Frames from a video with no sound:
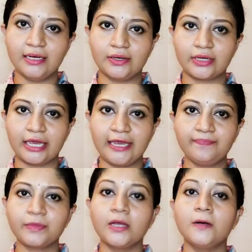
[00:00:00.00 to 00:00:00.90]

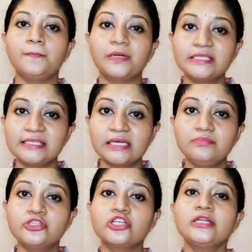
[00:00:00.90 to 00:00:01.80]
okay.
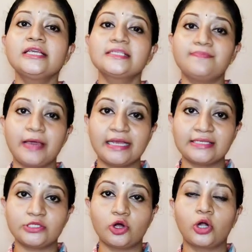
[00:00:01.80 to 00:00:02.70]
Presumption is
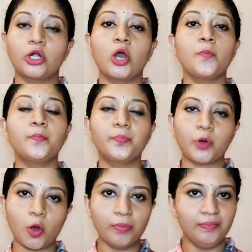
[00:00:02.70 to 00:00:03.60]
based on
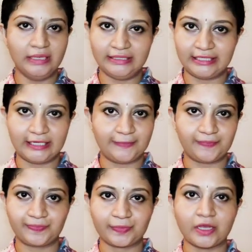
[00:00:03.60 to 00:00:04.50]
probability.
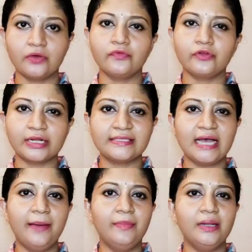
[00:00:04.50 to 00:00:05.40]
For
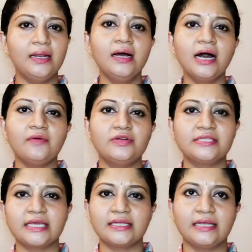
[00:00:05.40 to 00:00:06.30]
example, I would
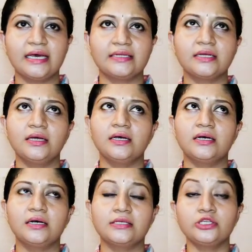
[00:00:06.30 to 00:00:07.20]
say that
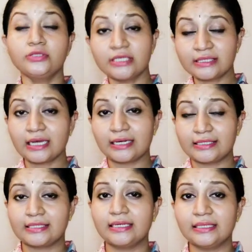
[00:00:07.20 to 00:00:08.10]
you just
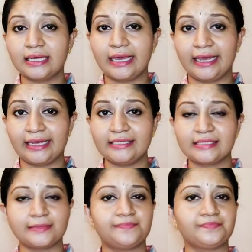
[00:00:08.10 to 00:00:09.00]
consider the case,